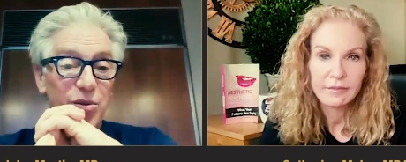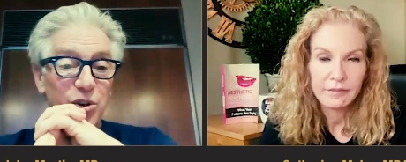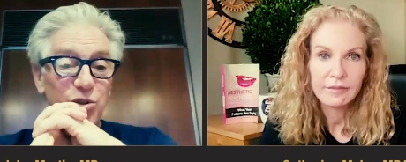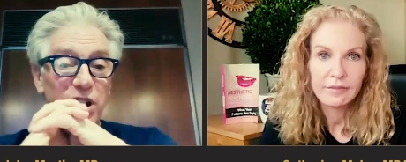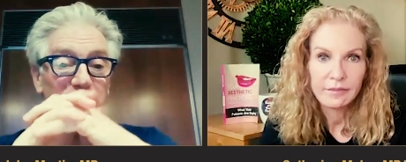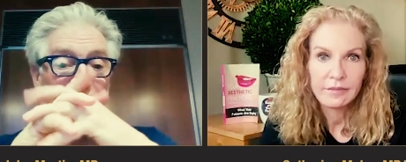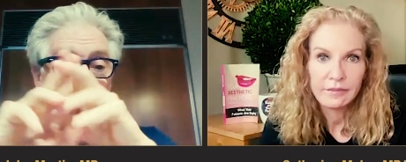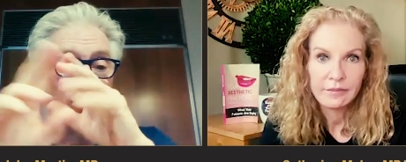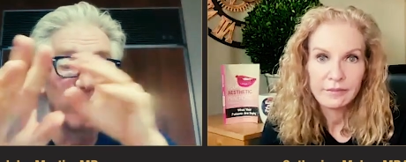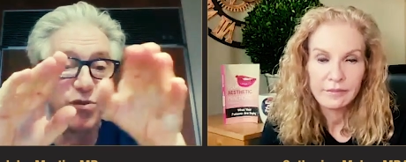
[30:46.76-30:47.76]
Speaker 1: we try to
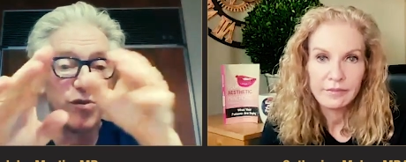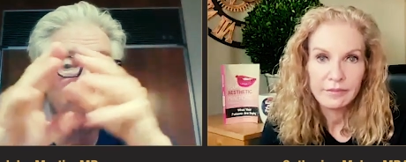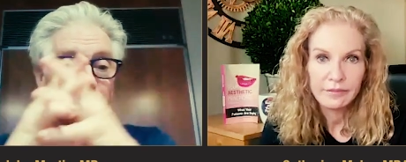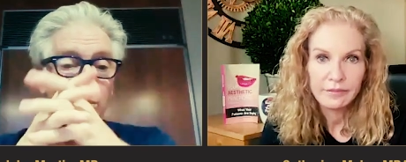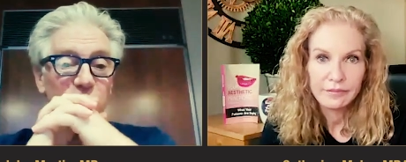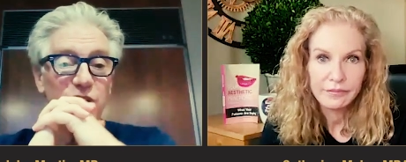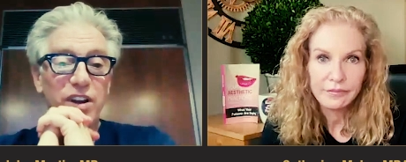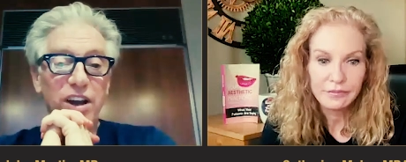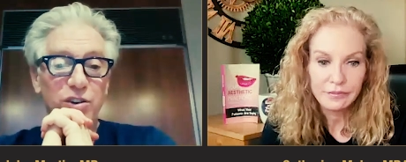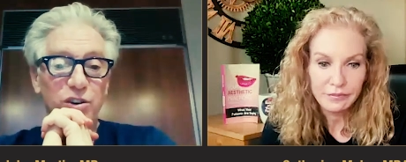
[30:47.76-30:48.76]
sort of focus
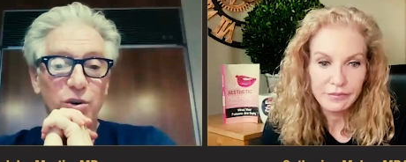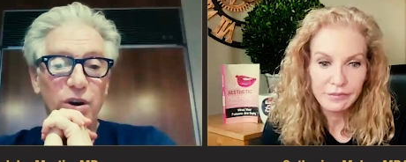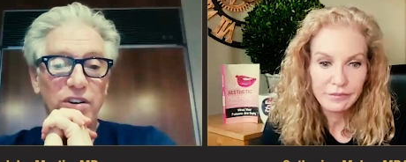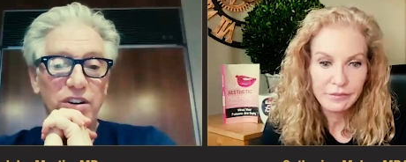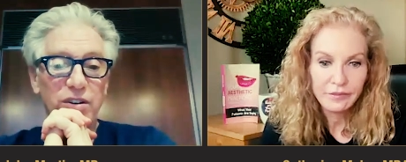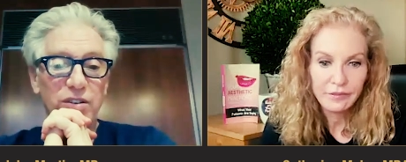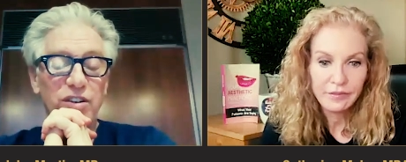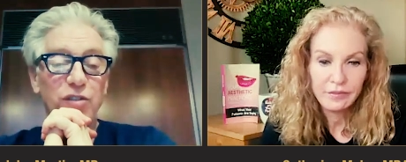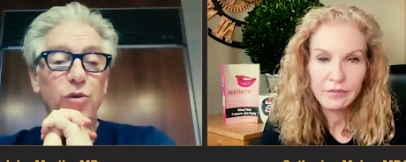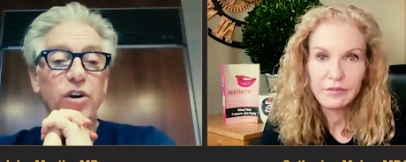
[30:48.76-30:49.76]
on that too as a
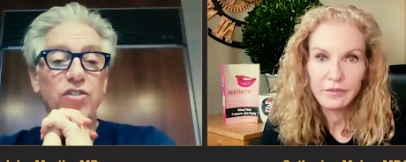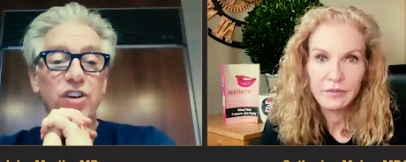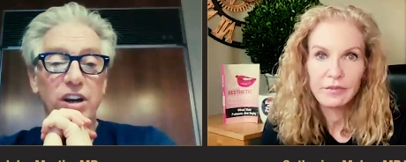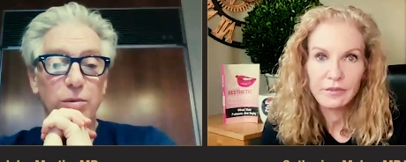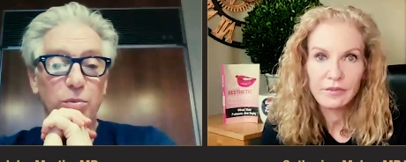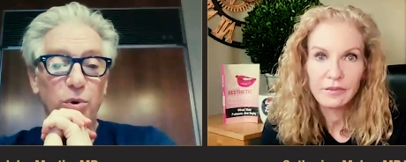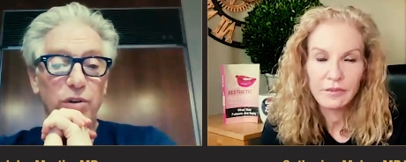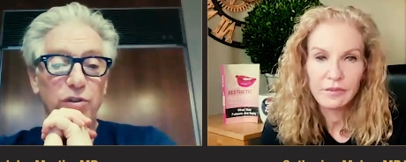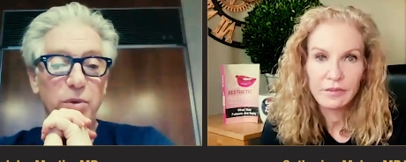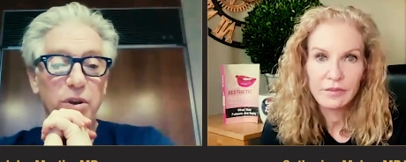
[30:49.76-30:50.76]
differentiating
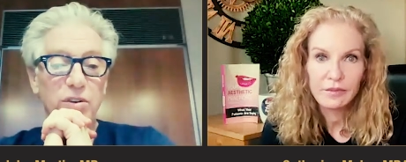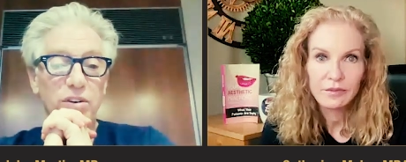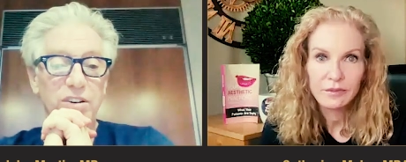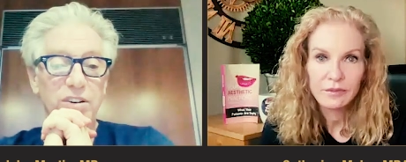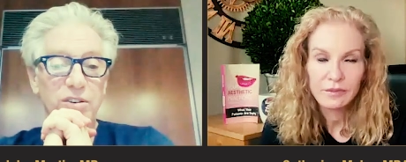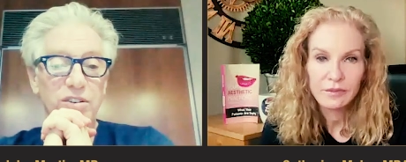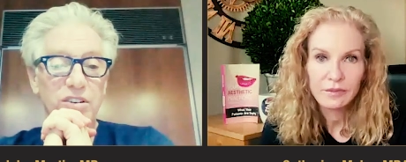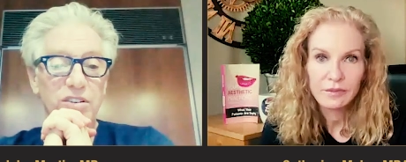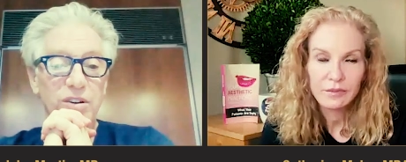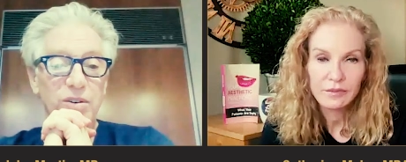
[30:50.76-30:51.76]
point from other
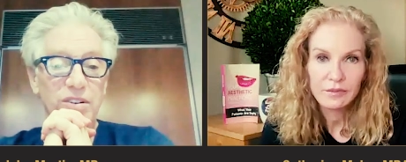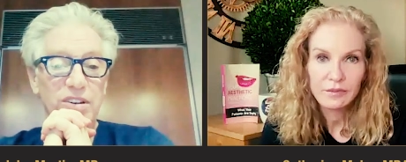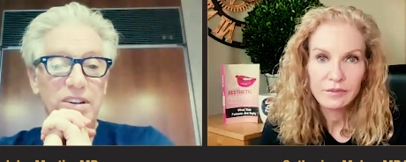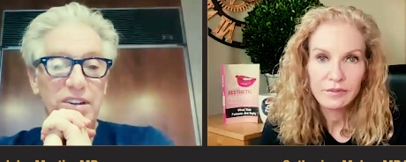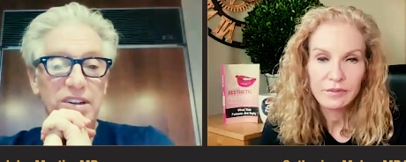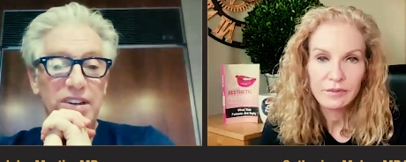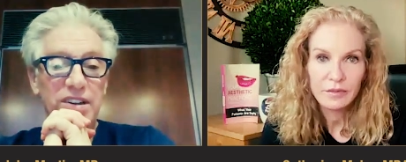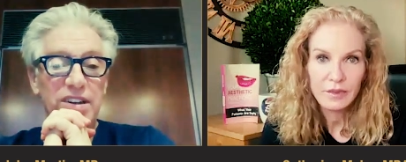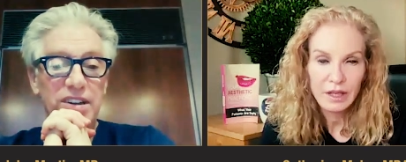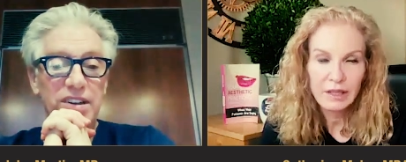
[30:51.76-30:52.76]
doctors. So.
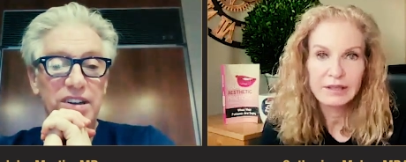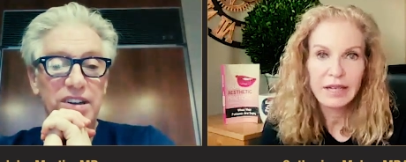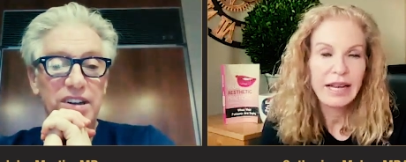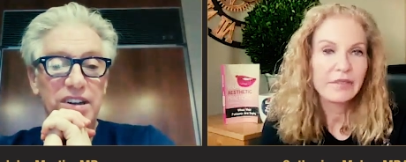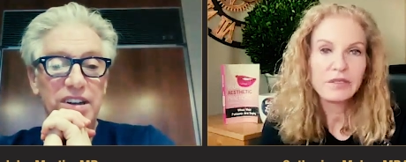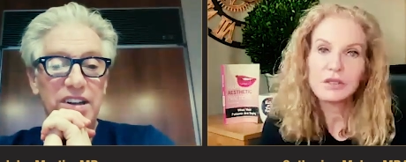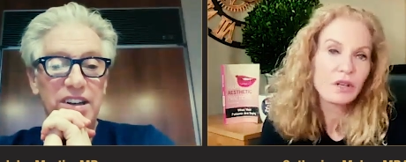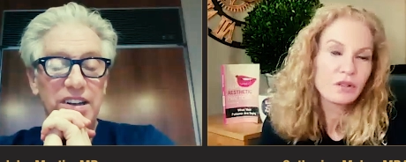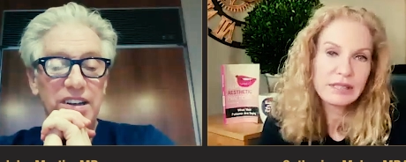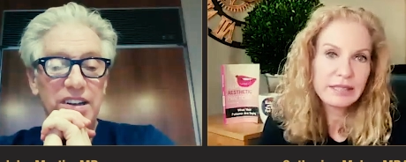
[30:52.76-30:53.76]
Speaker 2: Nice. Have you
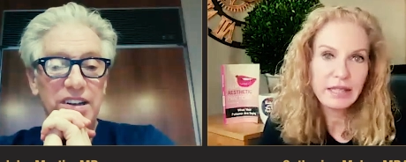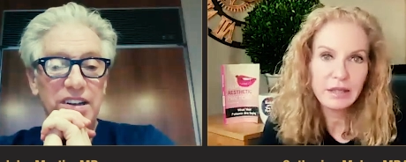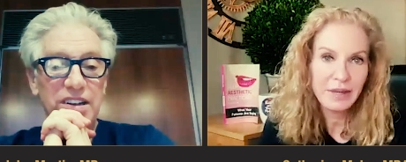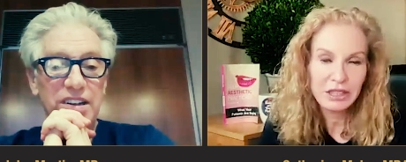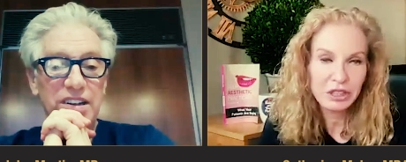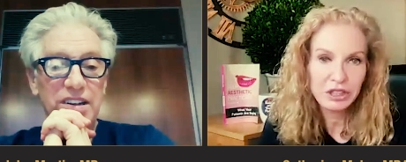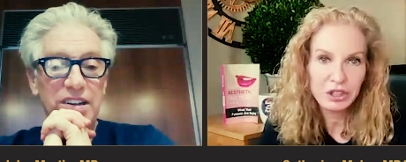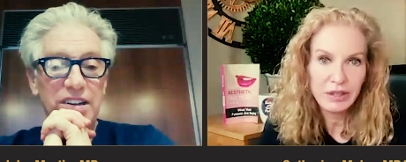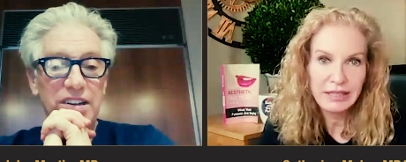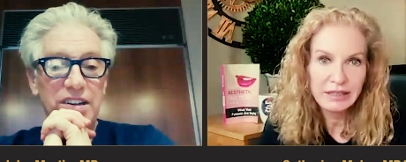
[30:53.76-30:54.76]
noticed any patient
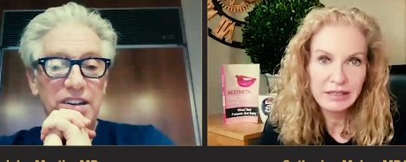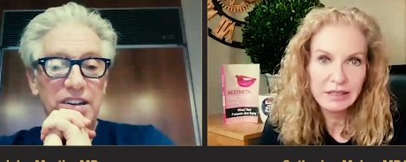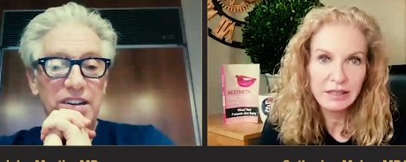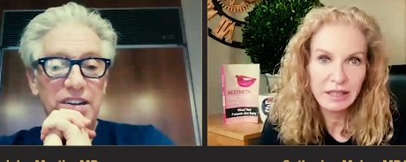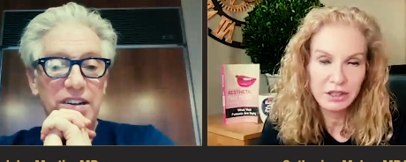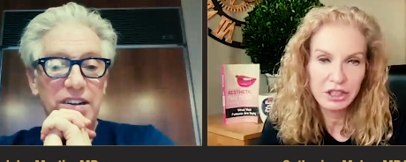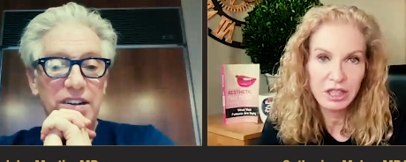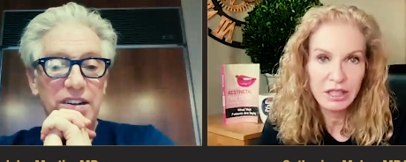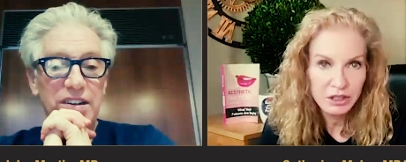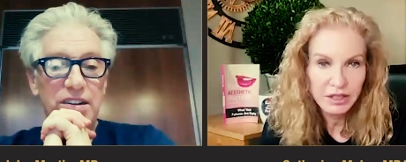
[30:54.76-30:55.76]
trends that are
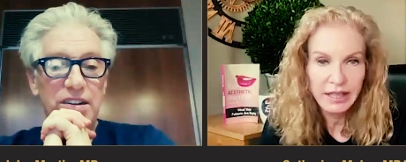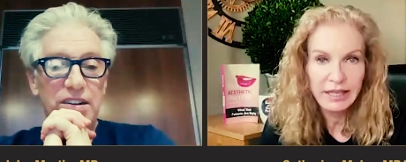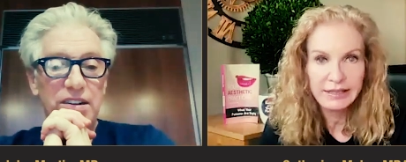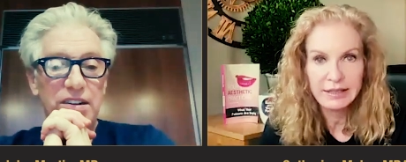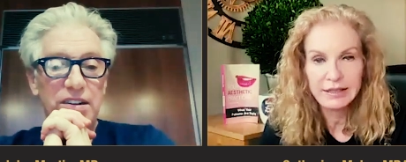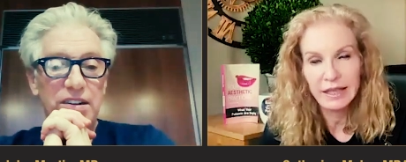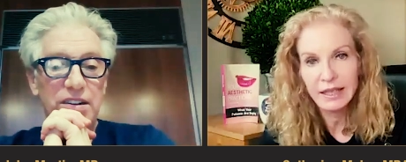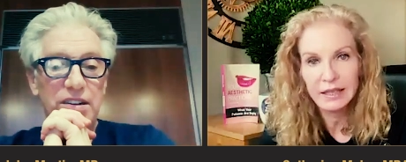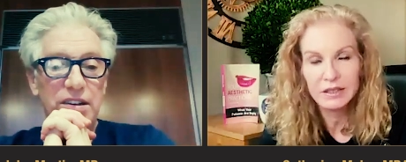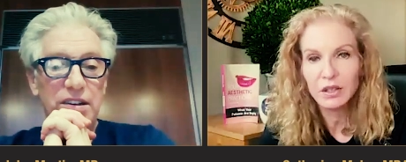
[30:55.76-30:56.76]
changing as the
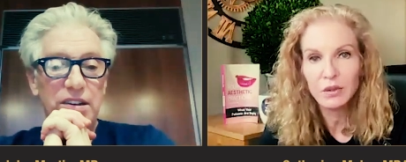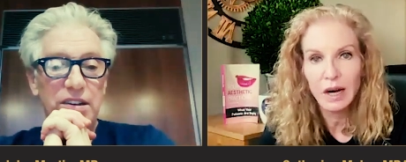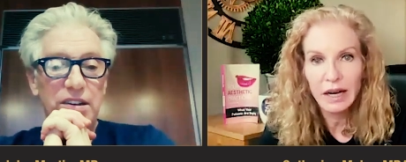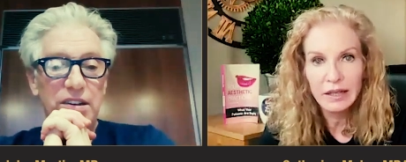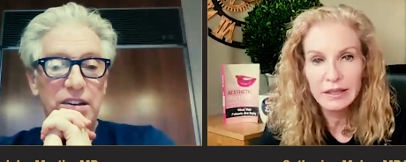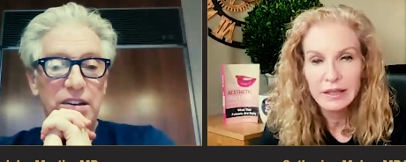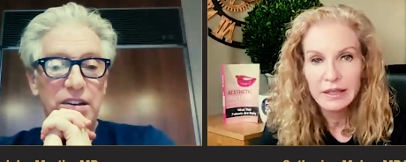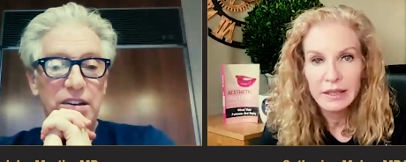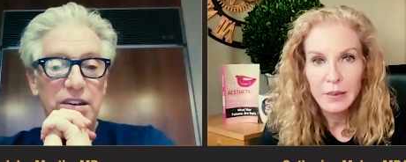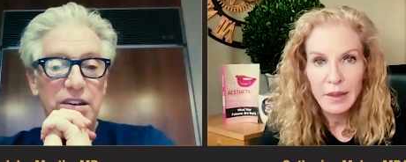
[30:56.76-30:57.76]
decades go on?
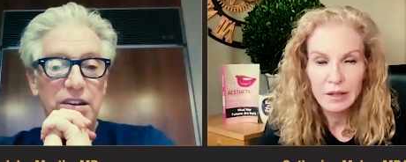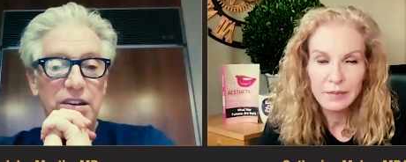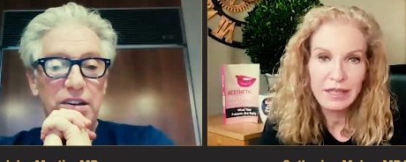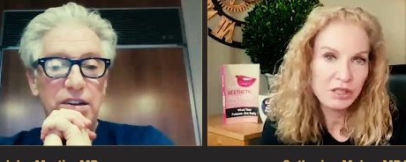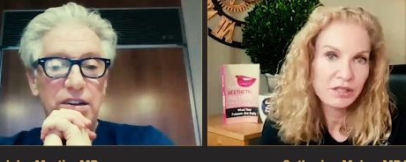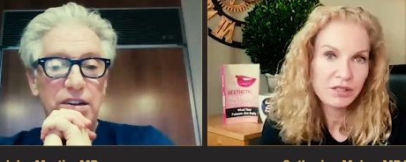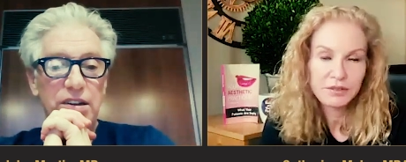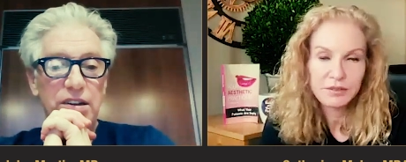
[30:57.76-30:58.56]
Are patients